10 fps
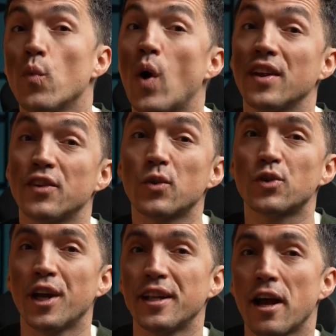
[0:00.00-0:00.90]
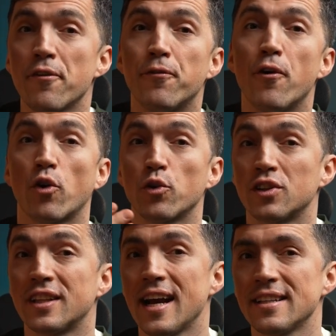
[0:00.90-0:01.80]
Once you create a
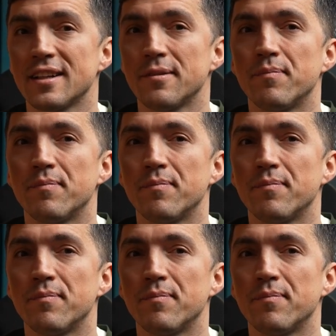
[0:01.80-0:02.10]
focused title,